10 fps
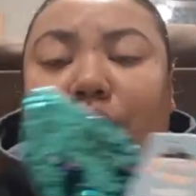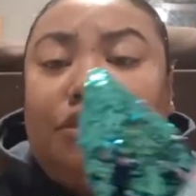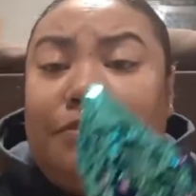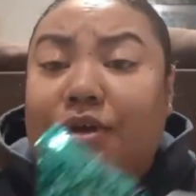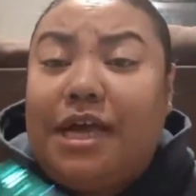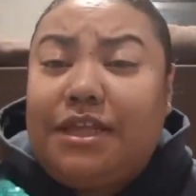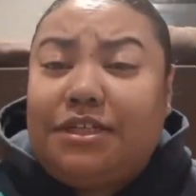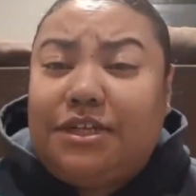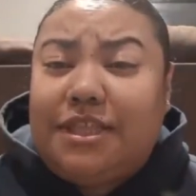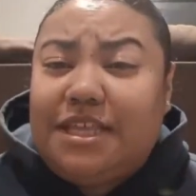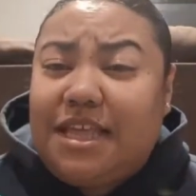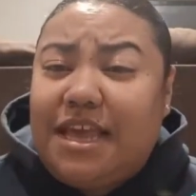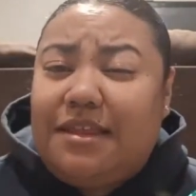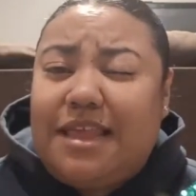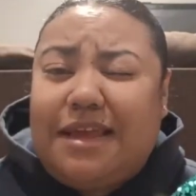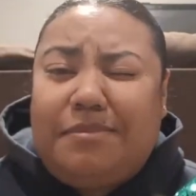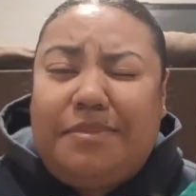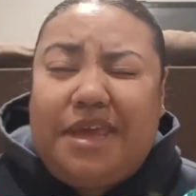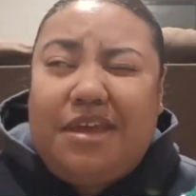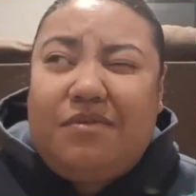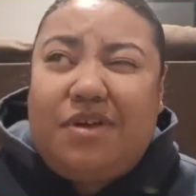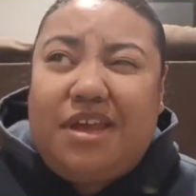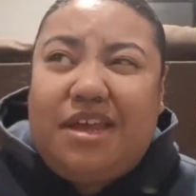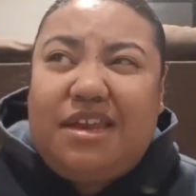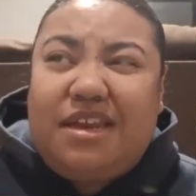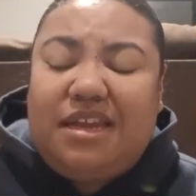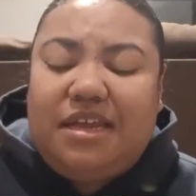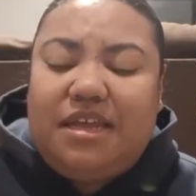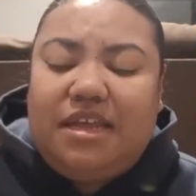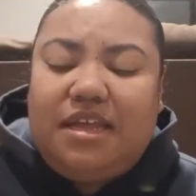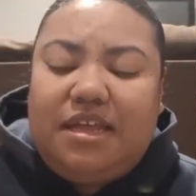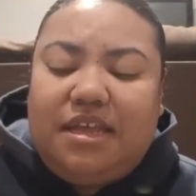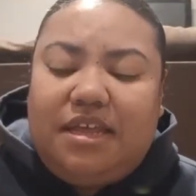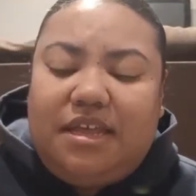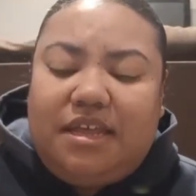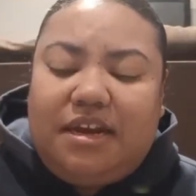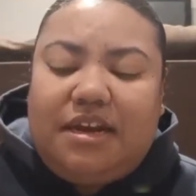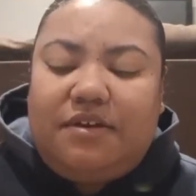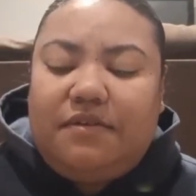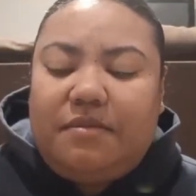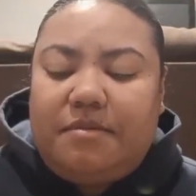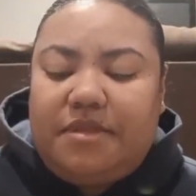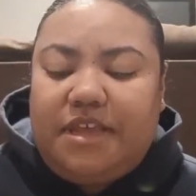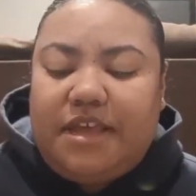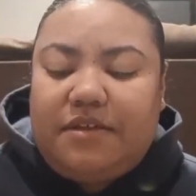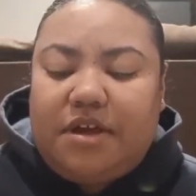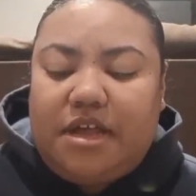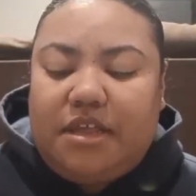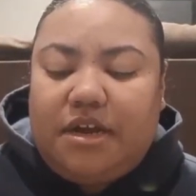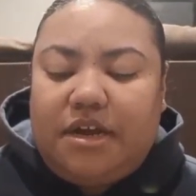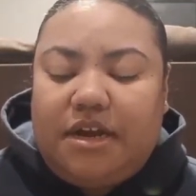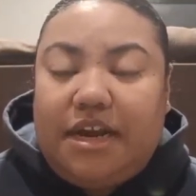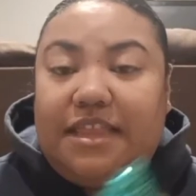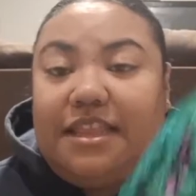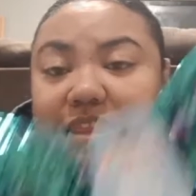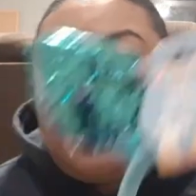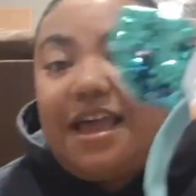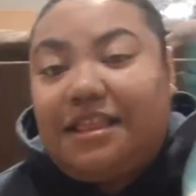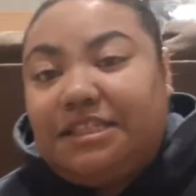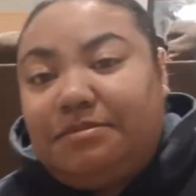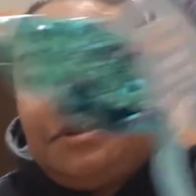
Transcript: multiple colors. So I think they had like a pink one, and I don't remember the other color. And then they had this